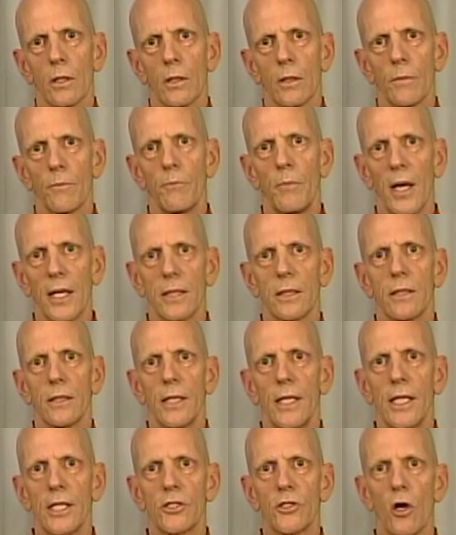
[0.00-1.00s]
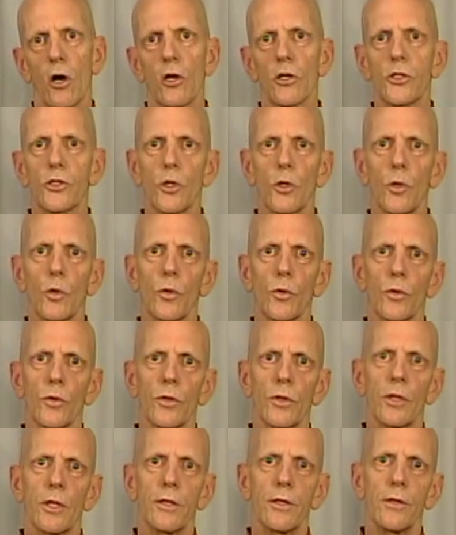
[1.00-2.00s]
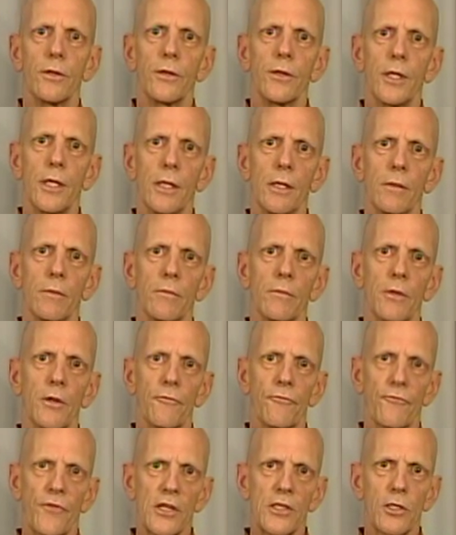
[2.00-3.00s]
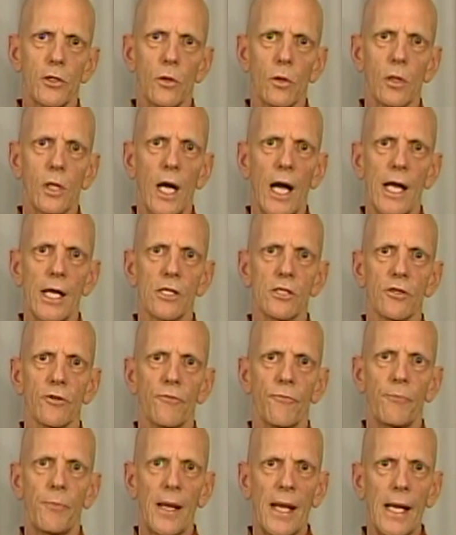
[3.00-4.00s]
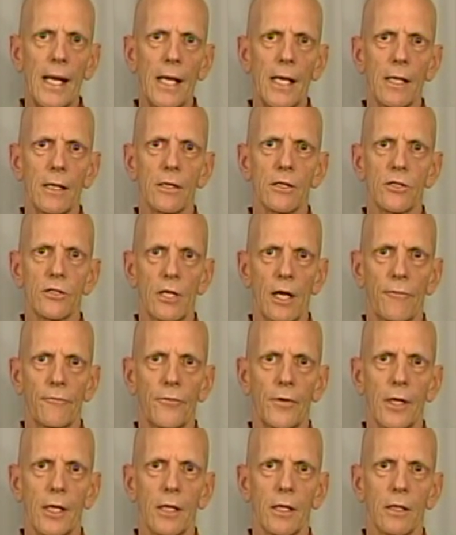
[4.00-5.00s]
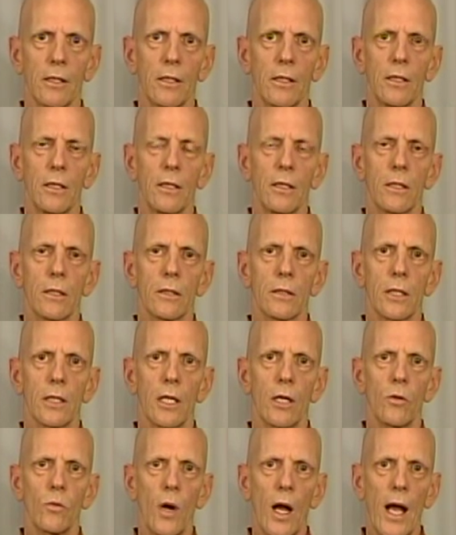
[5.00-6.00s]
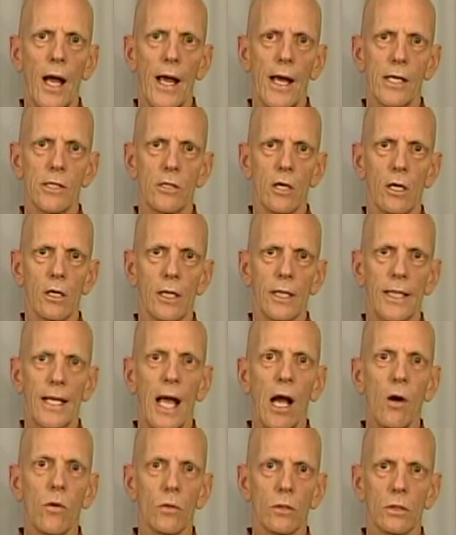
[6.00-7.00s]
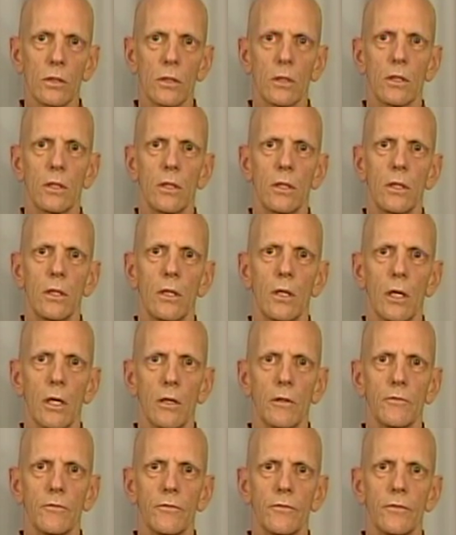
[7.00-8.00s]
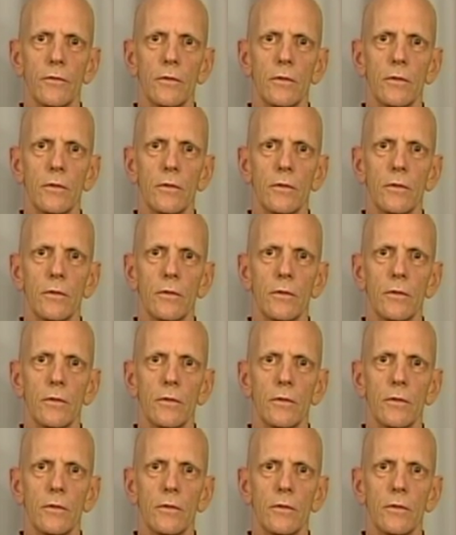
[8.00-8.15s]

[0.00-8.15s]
But it's also the physical kinds of pain and suffering that arise on account of